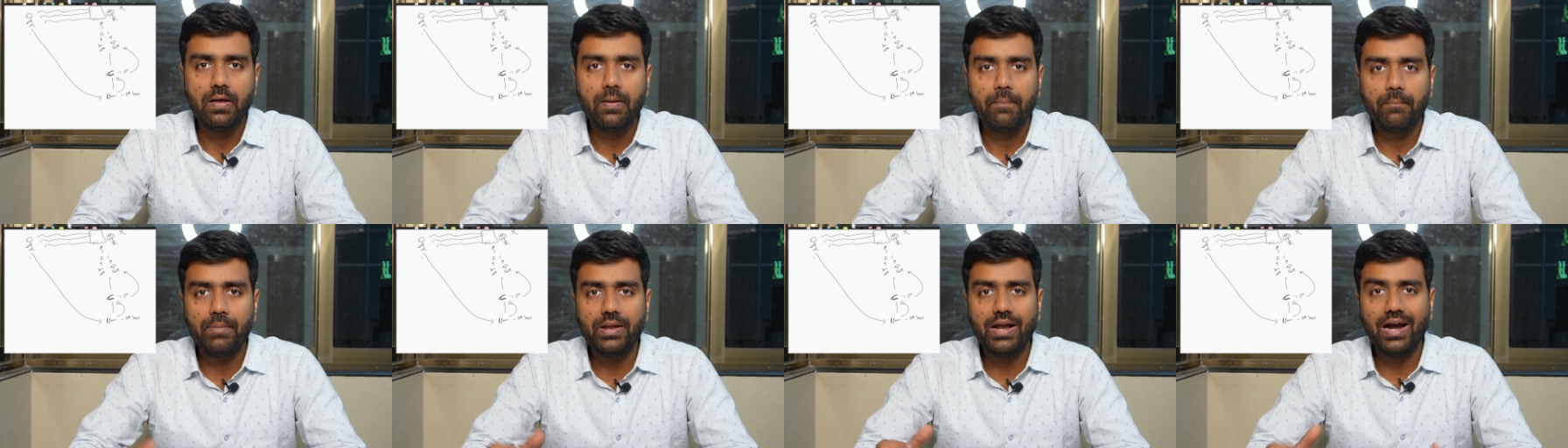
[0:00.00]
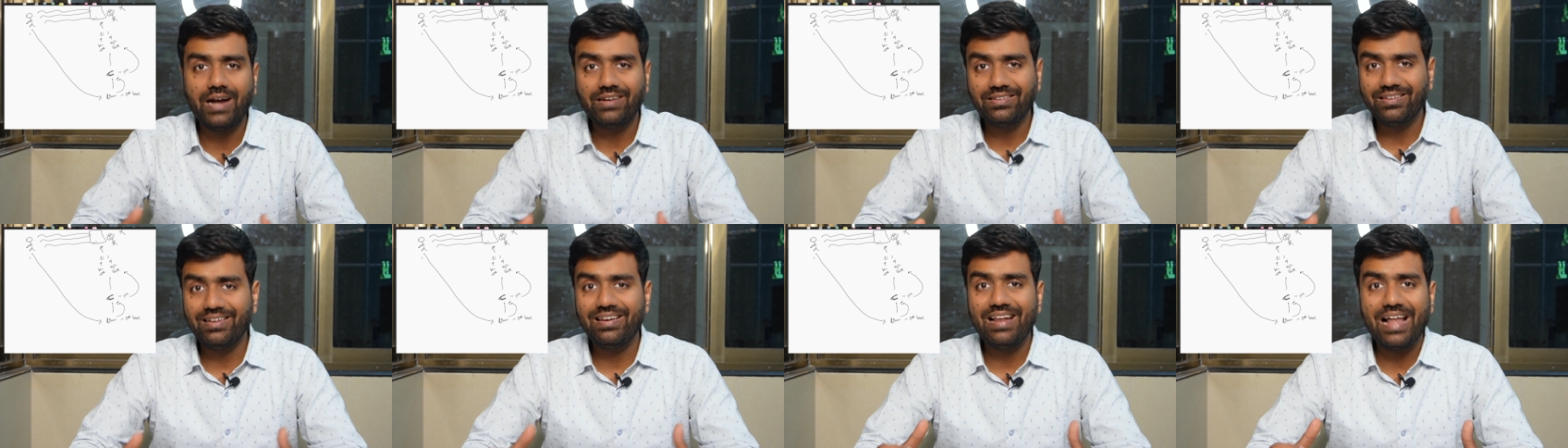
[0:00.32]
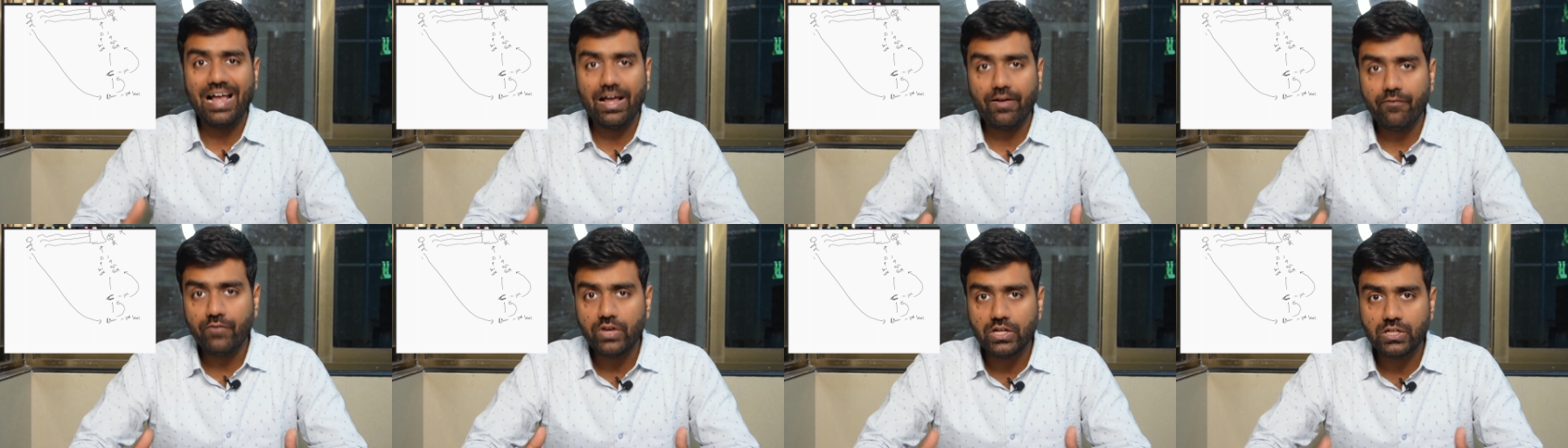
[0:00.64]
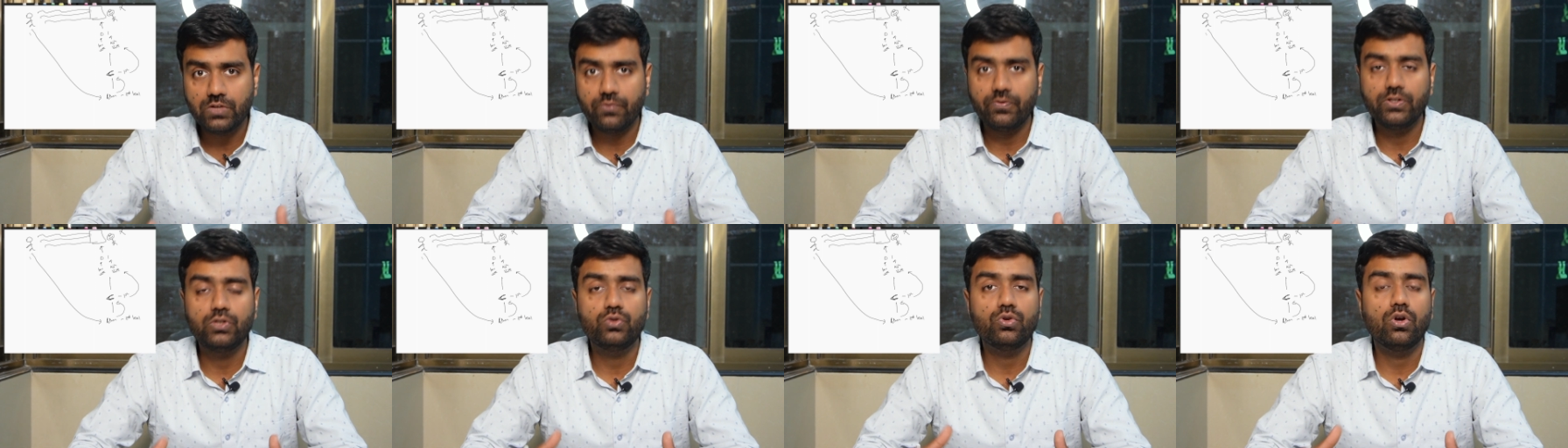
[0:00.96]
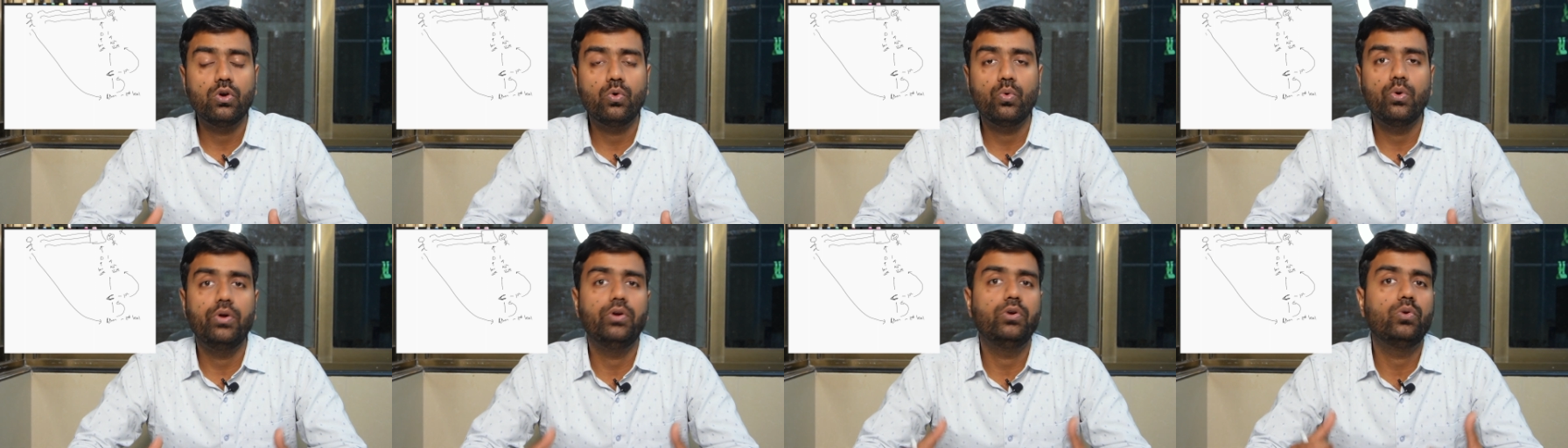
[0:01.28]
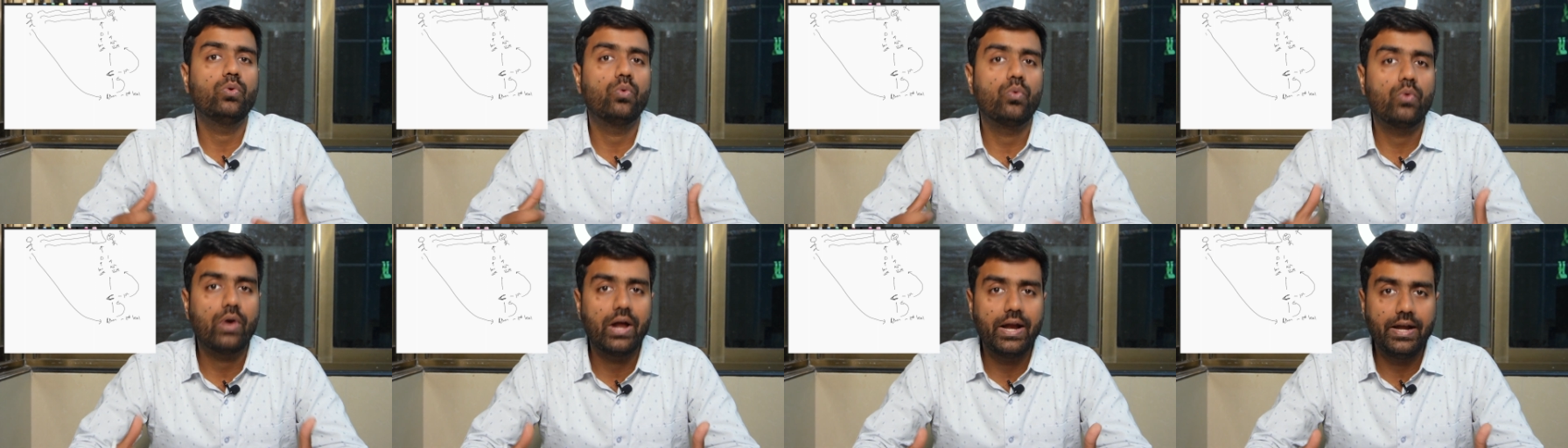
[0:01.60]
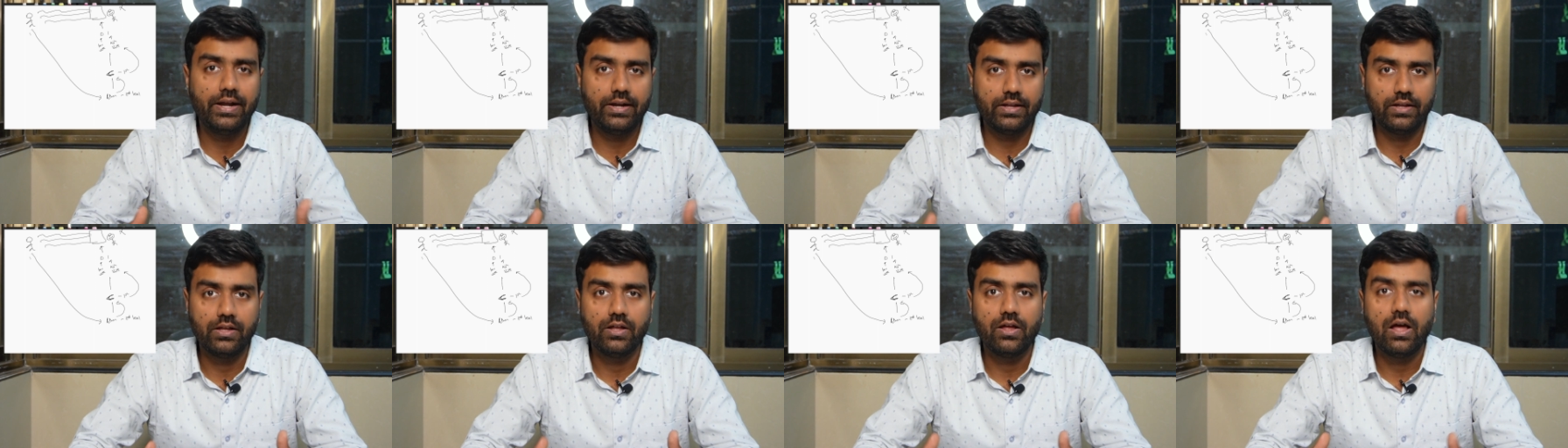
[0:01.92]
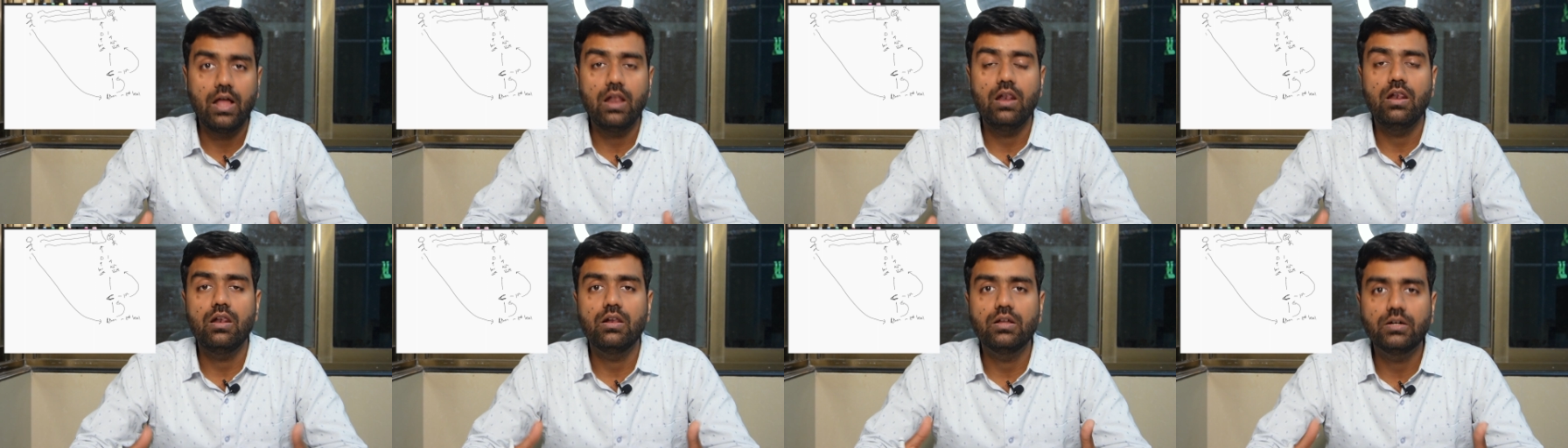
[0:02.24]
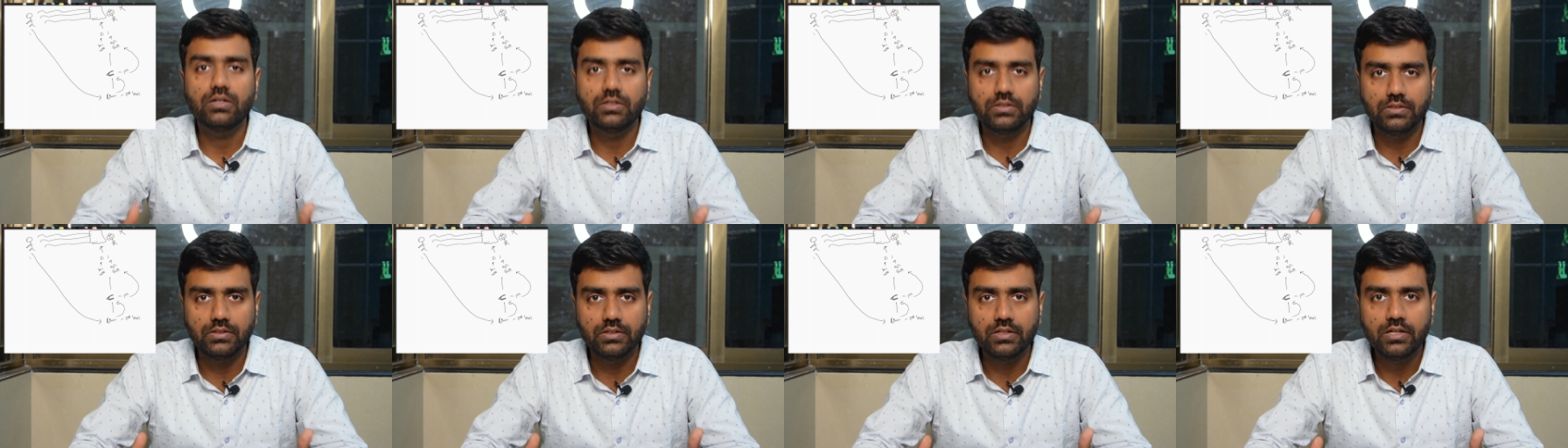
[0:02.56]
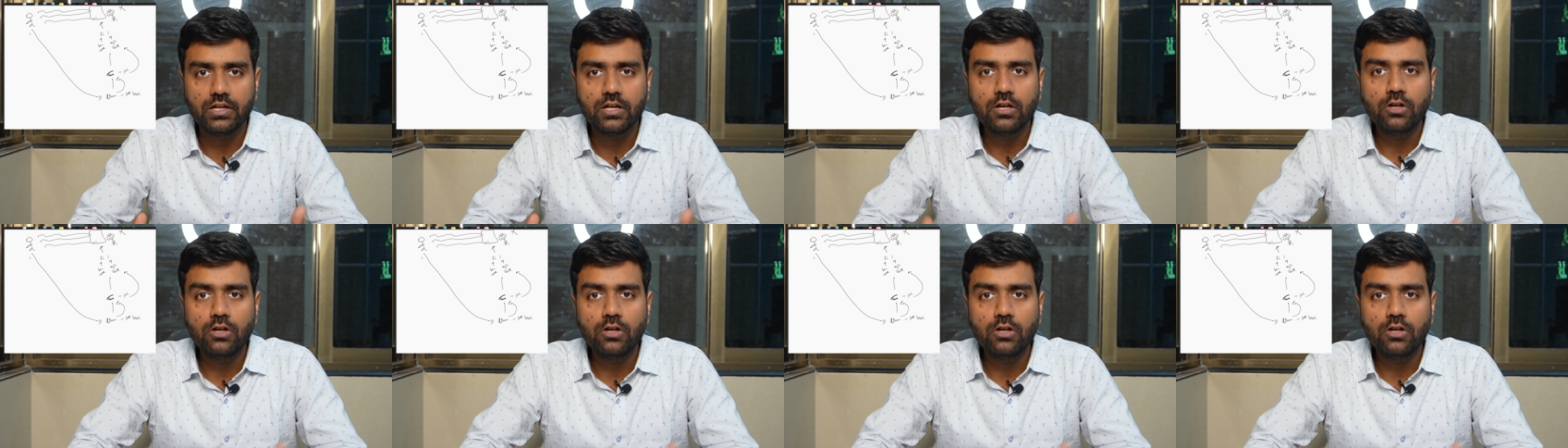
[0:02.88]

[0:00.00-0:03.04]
behind the language which you are going to write and learn.